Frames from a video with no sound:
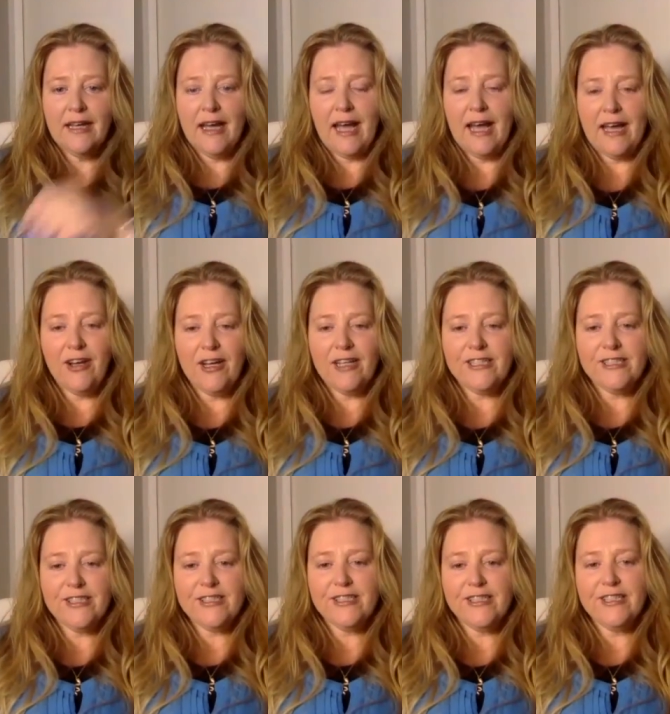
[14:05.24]
And I
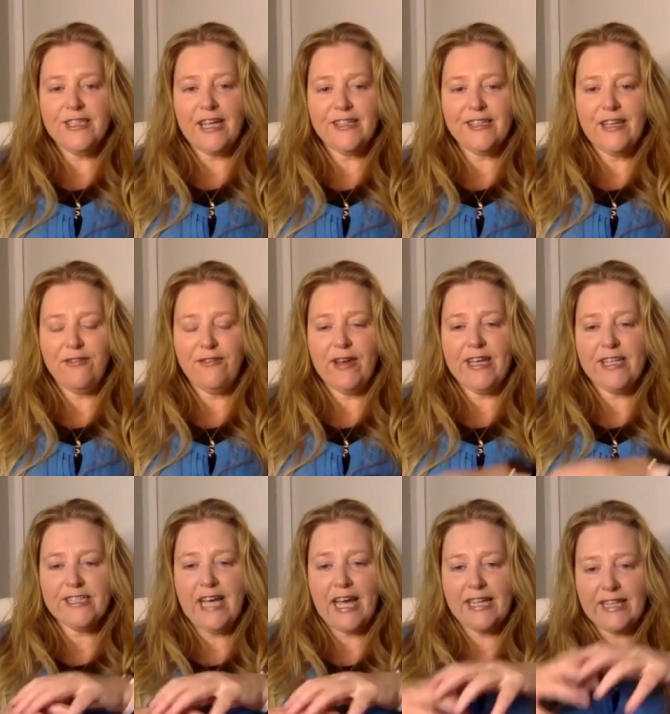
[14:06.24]
just that if we can
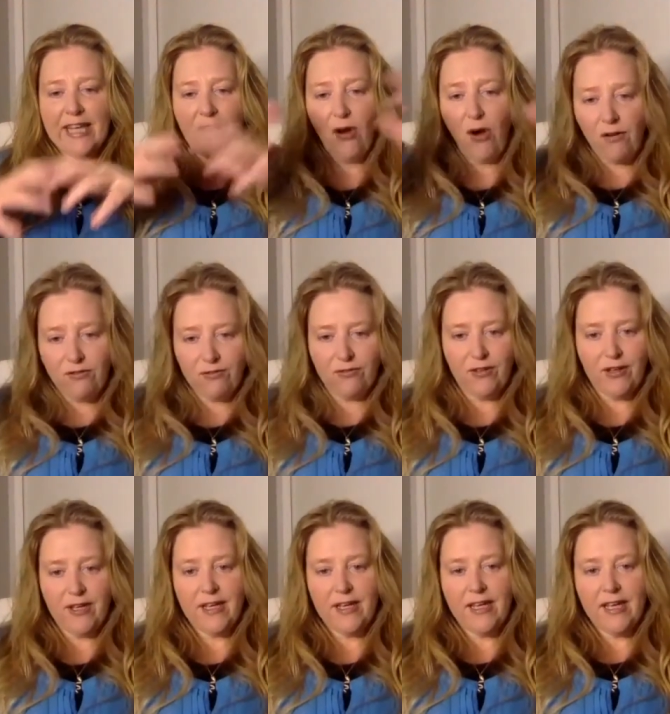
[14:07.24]
take that off
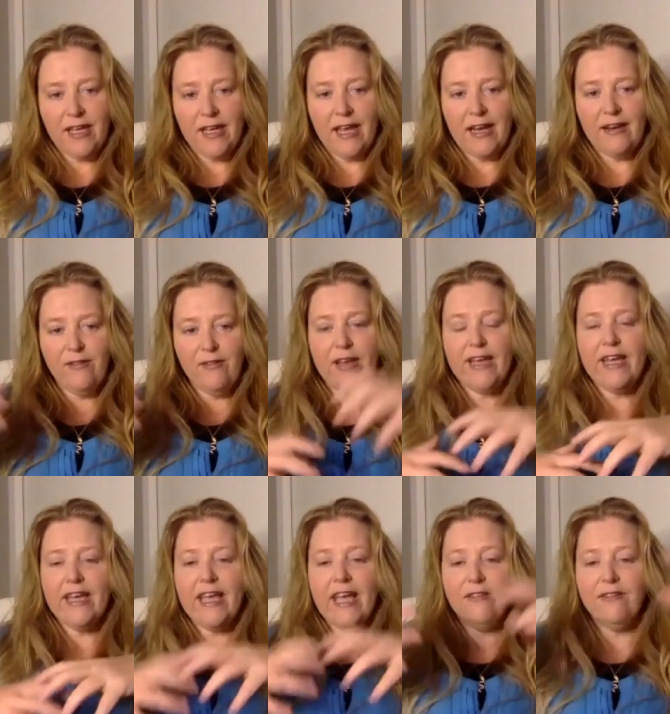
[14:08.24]
and if we can
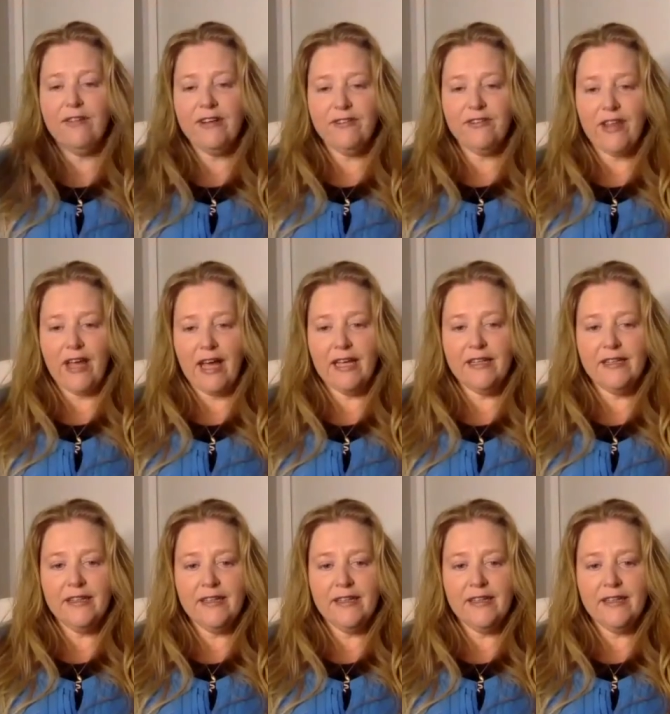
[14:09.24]
get rid of that,